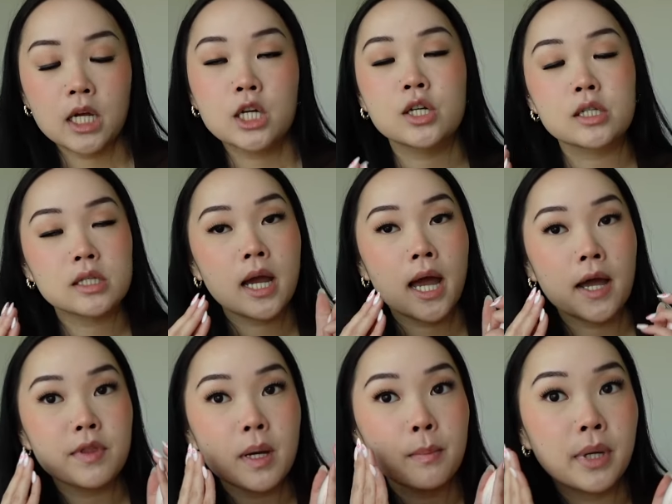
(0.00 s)
Just to
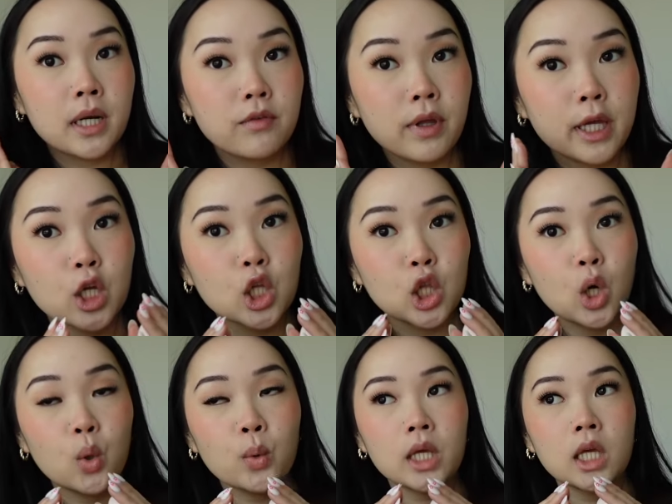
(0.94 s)
have that bit of like
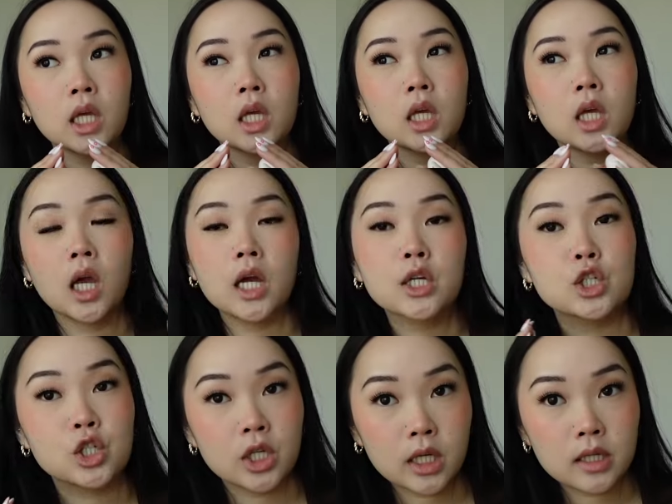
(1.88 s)
glowy
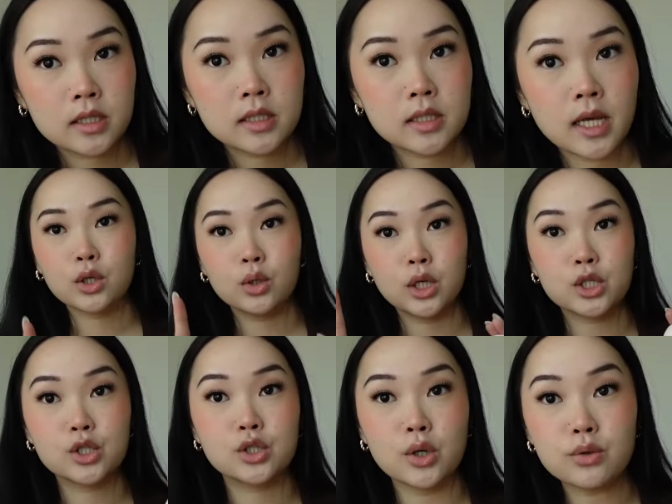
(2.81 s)
cheeks. You look
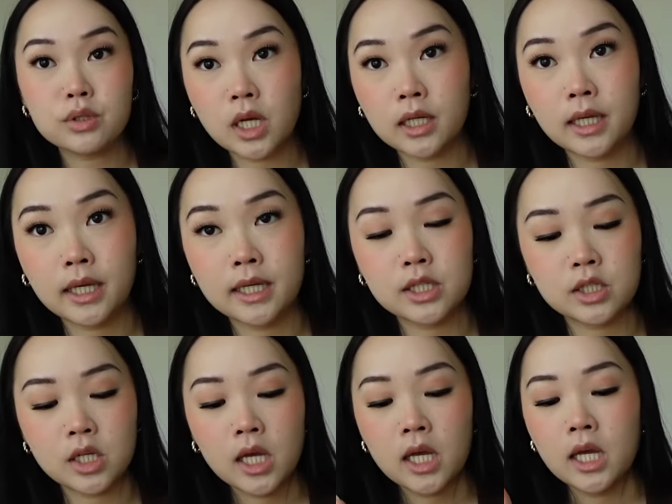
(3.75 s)
so sun-kissed.